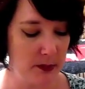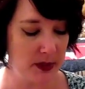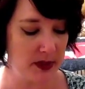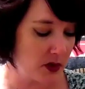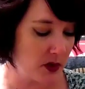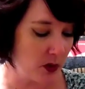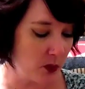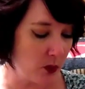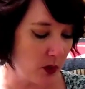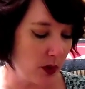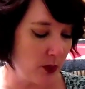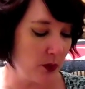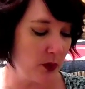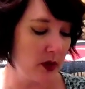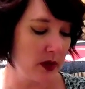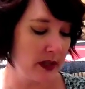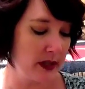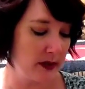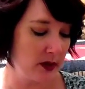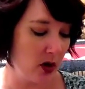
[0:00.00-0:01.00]
So what
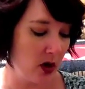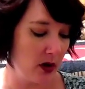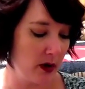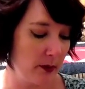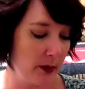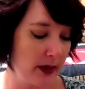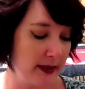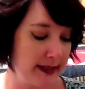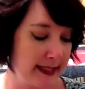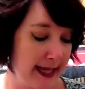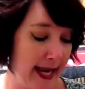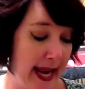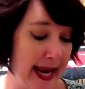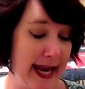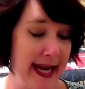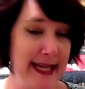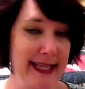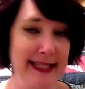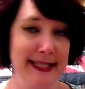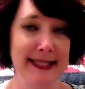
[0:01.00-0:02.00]
we're going to talk about
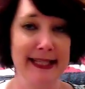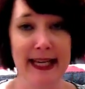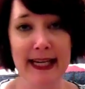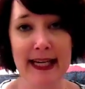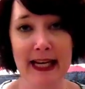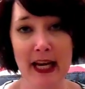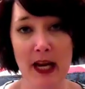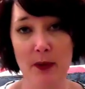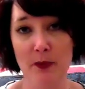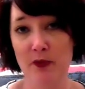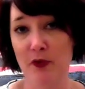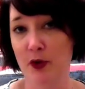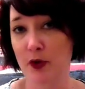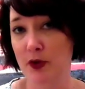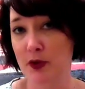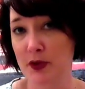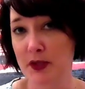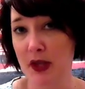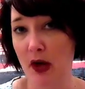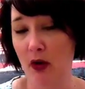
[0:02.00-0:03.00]
today is standing up for
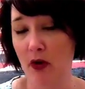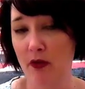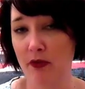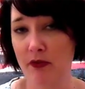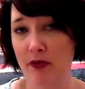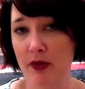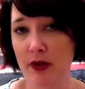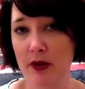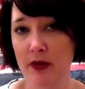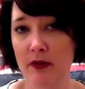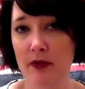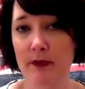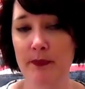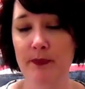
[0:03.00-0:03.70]
yourself.